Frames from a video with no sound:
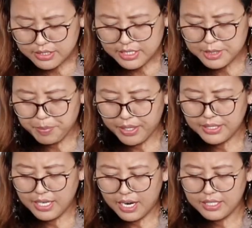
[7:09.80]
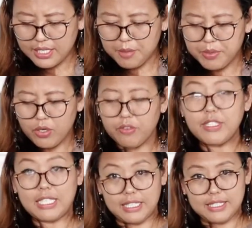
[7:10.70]
Despite hard labor of
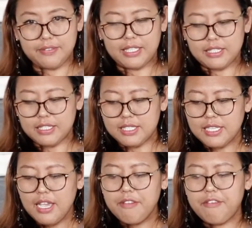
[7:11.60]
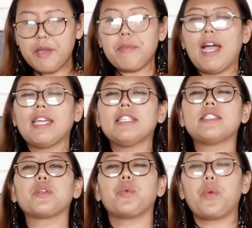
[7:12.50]
the cultivators,
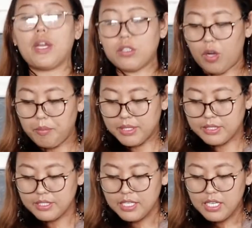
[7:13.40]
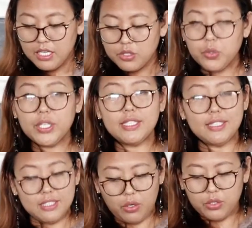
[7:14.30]
famines were common during
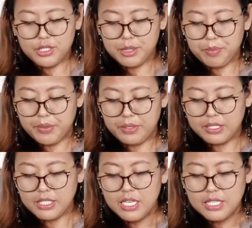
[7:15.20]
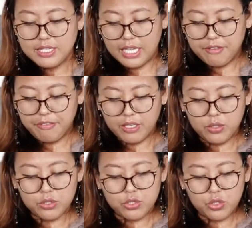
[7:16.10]
the Neolithic period. They
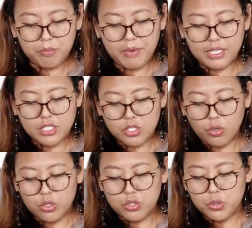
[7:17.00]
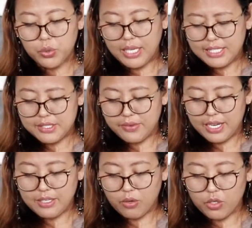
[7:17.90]
followed too much or too less
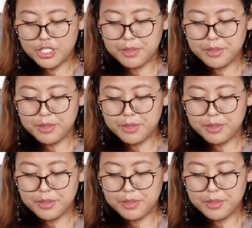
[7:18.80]
rain or